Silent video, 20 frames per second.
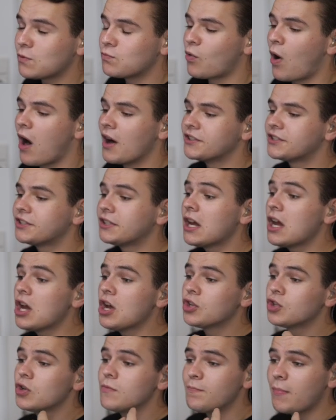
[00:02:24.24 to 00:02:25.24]
wants
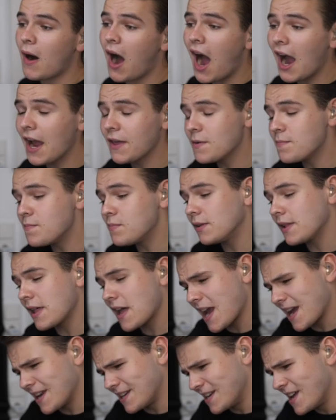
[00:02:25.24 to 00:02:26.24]
to buy the
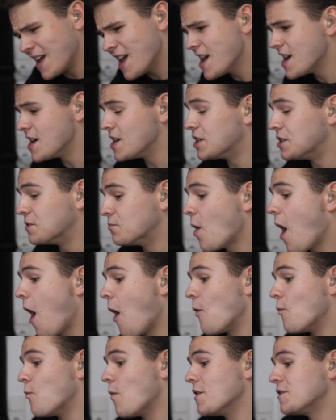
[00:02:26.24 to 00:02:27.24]
plane as
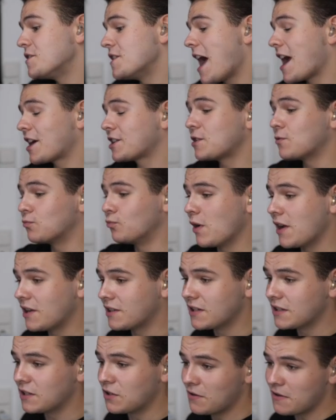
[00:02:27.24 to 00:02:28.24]
well once it actually
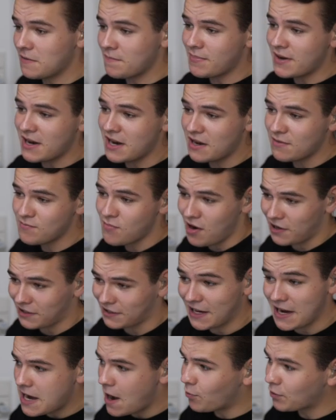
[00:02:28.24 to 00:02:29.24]
reaches European
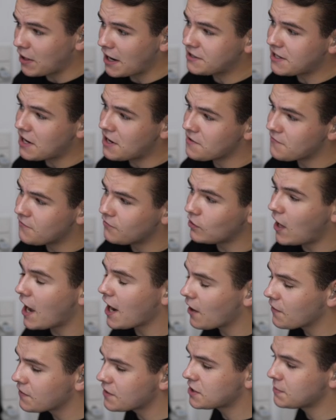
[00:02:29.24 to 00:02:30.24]
market. Now, would I dare to
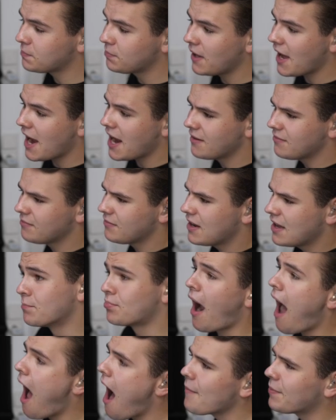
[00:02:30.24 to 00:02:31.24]
fly on this plane?
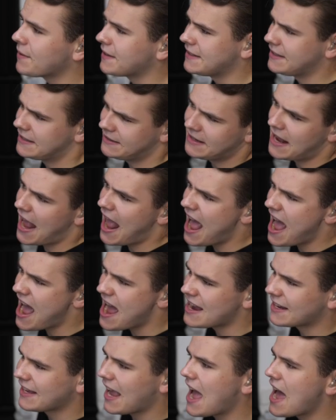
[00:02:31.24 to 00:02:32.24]
Probably, yeah,
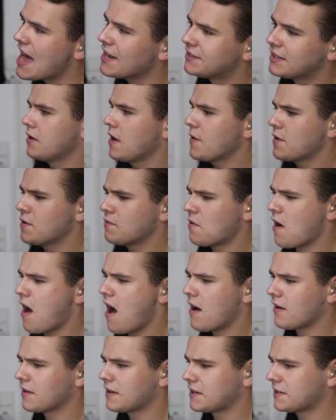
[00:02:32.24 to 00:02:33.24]
I guess. Nothing
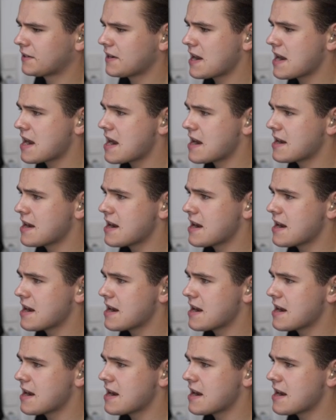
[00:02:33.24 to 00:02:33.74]
wrong to see